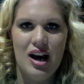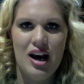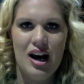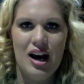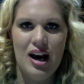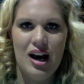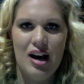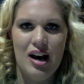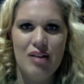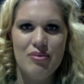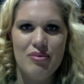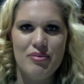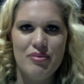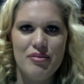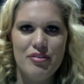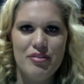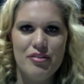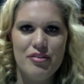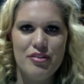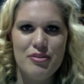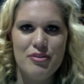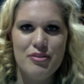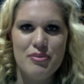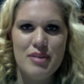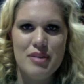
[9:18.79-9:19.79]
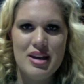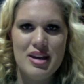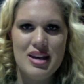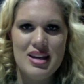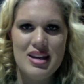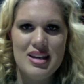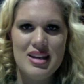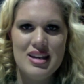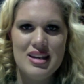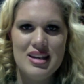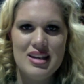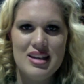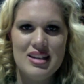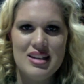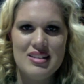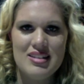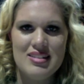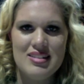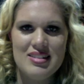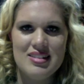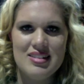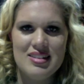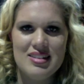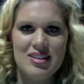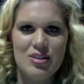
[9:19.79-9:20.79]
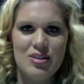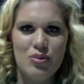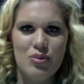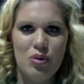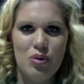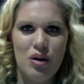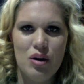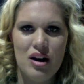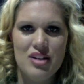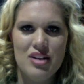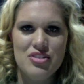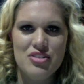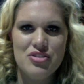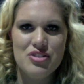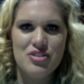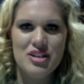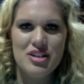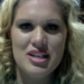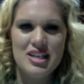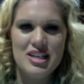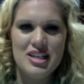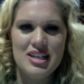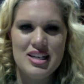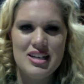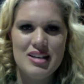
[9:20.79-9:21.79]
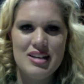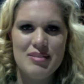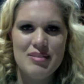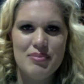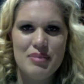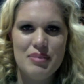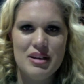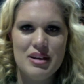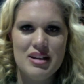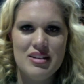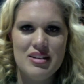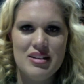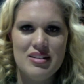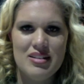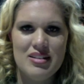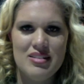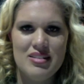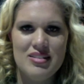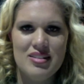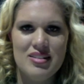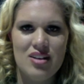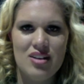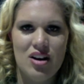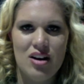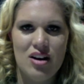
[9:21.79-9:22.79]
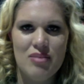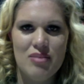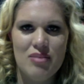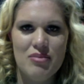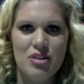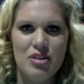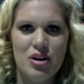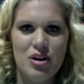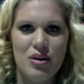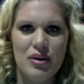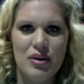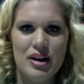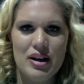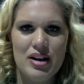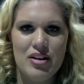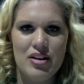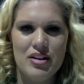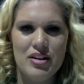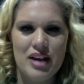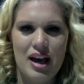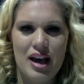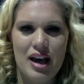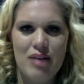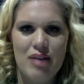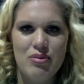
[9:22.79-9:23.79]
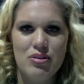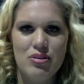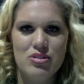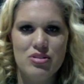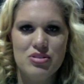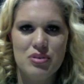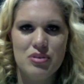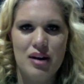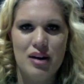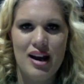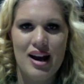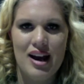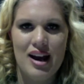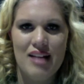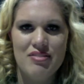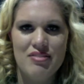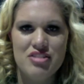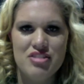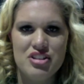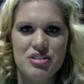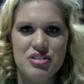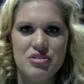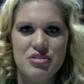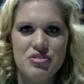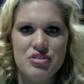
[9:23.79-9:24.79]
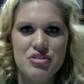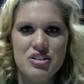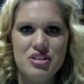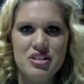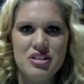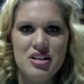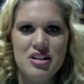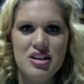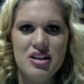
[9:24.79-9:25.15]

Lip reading: for me it's quite tricky because I'm going, okay, well, do I have children?